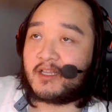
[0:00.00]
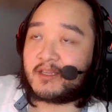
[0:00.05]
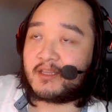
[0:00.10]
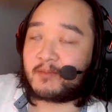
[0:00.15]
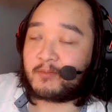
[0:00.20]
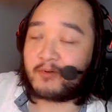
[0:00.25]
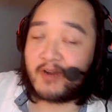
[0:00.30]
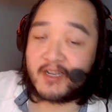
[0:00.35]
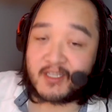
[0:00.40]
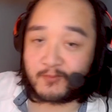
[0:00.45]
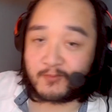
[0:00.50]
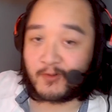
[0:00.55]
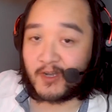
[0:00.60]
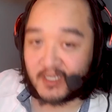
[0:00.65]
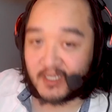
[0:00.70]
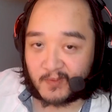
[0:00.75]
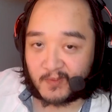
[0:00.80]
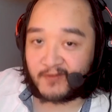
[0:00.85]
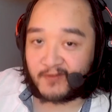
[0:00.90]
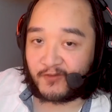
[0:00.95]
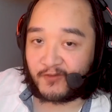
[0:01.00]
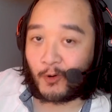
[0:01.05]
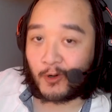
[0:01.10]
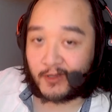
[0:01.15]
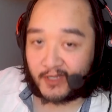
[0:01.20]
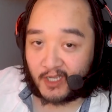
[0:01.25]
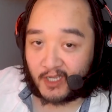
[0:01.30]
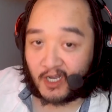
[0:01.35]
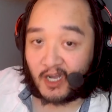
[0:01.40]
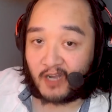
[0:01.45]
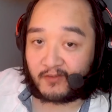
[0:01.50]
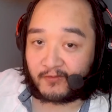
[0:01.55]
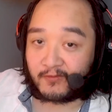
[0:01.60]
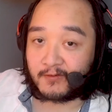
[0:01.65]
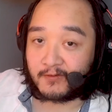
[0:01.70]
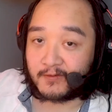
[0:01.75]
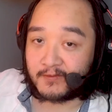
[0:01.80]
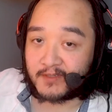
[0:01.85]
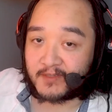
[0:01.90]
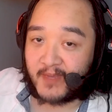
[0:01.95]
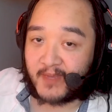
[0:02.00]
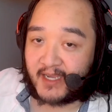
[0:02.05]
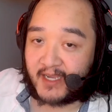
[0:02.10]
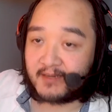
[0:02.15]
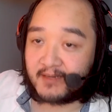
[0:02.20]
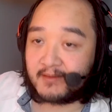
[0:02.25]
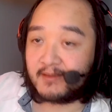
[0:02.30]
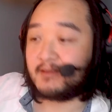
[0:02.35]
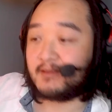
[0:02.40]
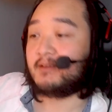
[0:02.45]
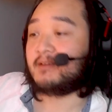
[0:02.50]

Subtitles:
price was before the offer was made.